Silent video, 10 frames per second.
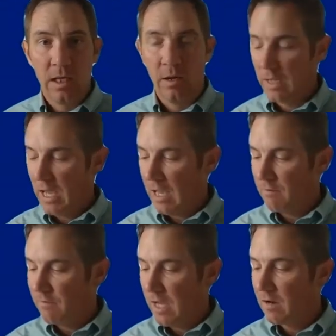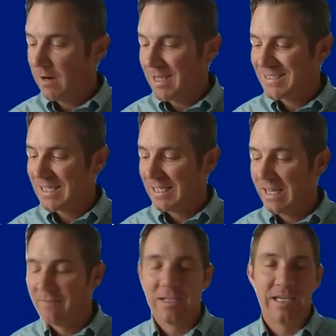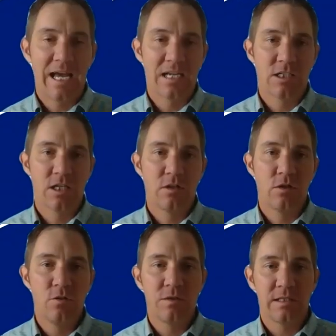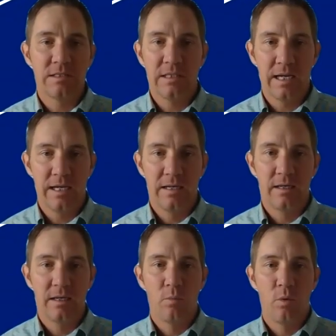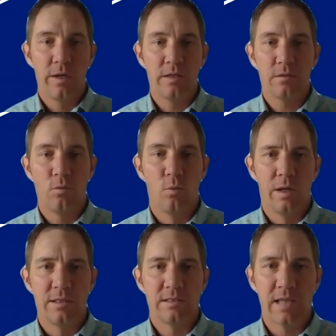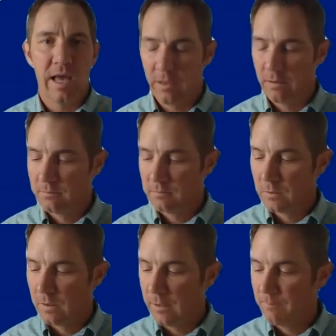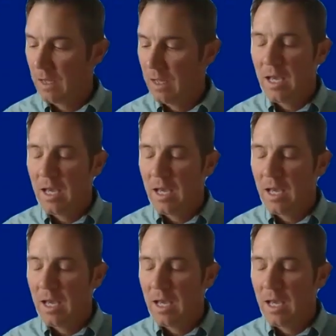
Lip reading: and we have ARS 11-269.17. All right.